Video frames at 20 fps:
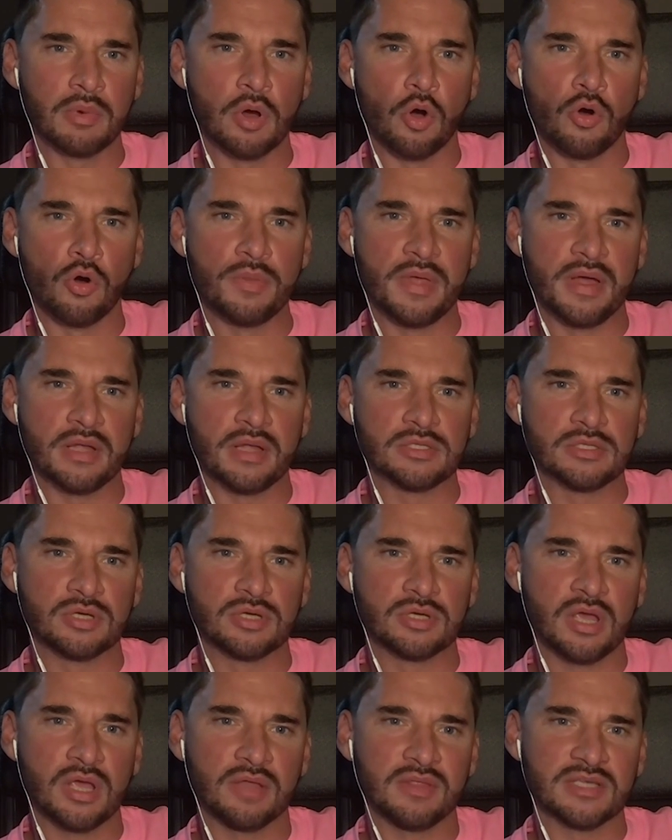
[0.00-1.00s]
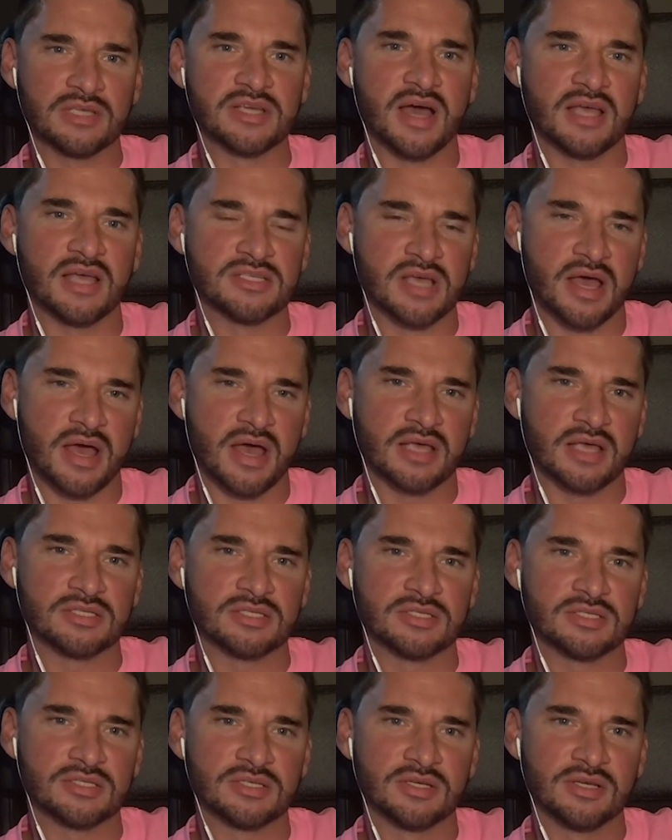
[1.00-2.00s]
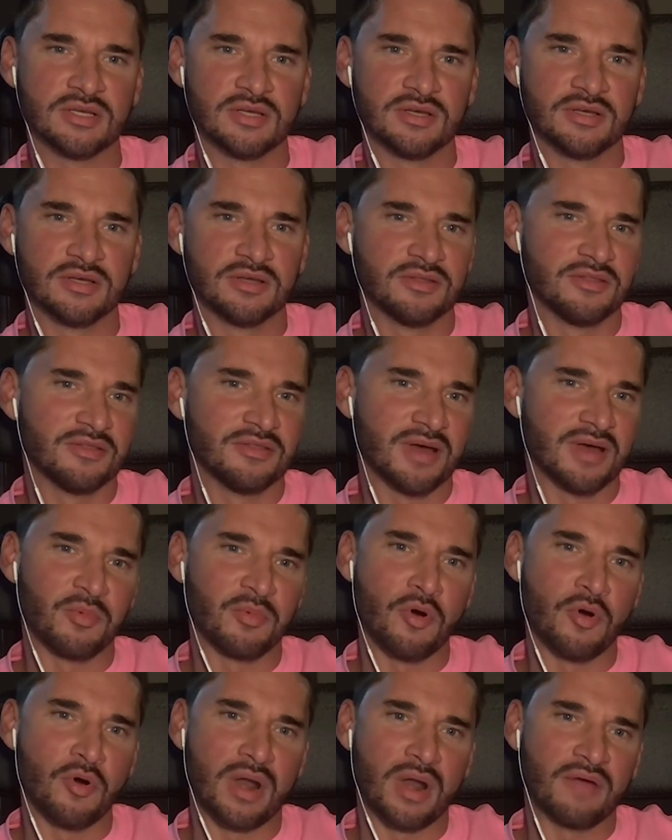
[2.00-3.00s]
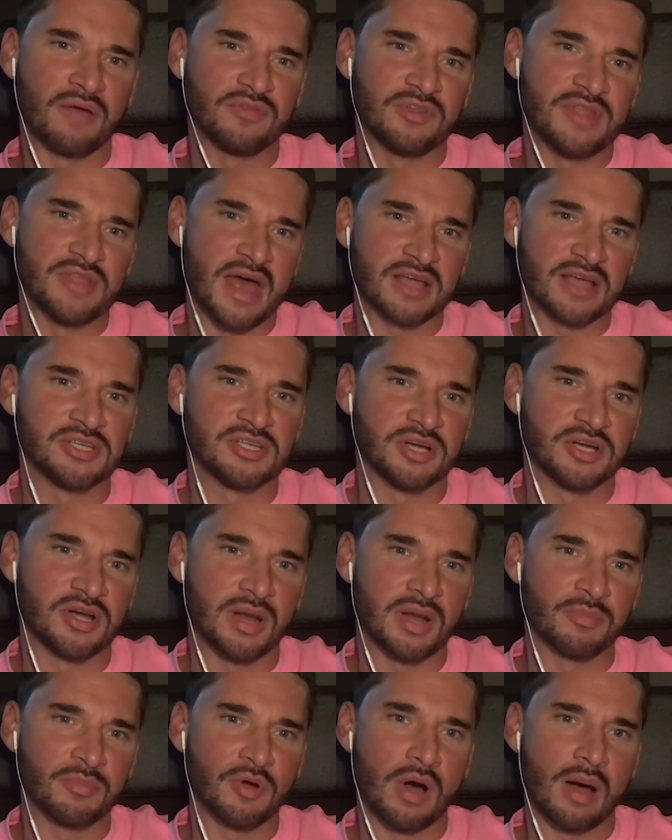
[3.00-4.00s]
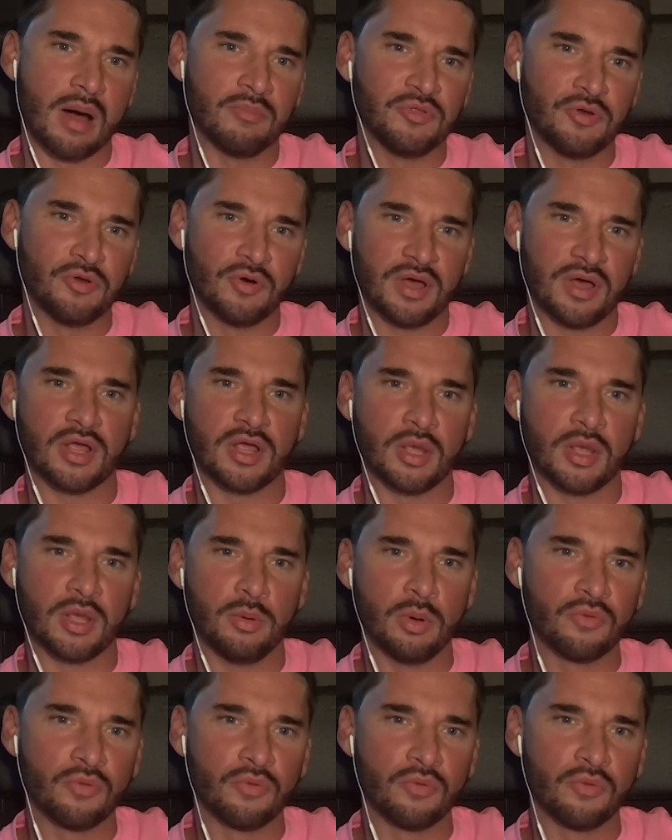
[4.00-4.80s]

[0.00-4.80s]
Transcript: going there to kick this guy's ass. I'm going after Dexter. I'm going. I'm doing. Like, you